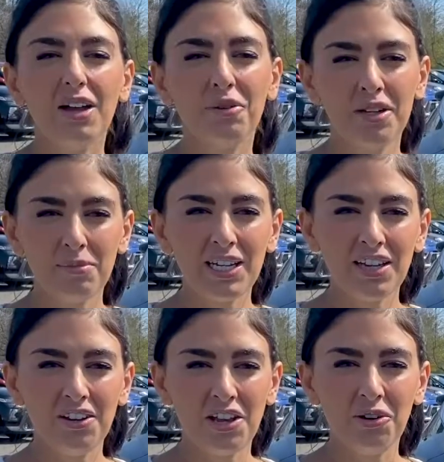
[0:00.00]
I want to make a
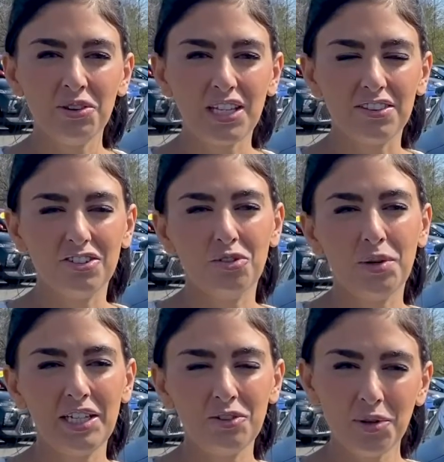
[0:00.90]
note that the
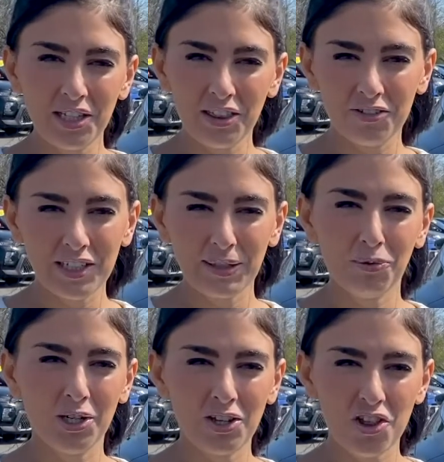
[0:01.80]
2023
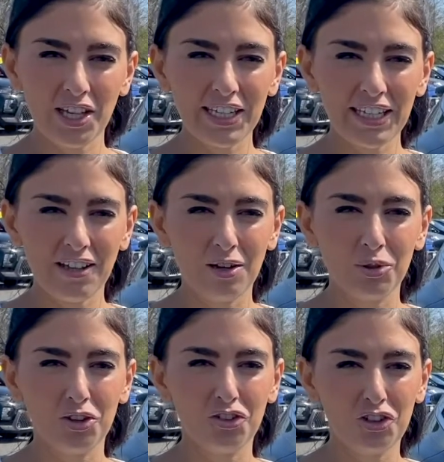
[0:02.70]
Sportages come
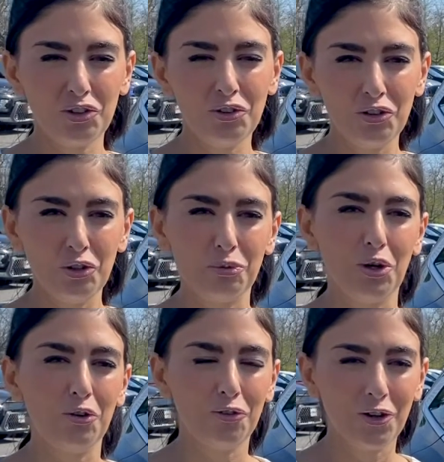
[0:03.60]
with two new
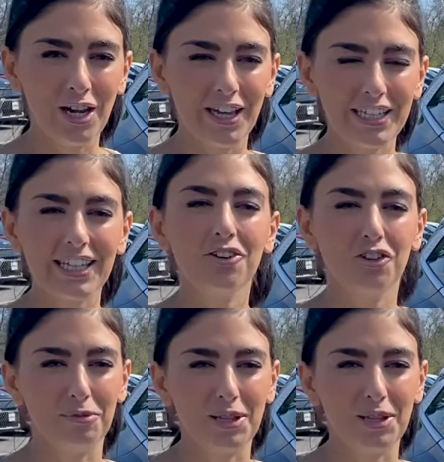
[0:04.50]
Pro 4X trim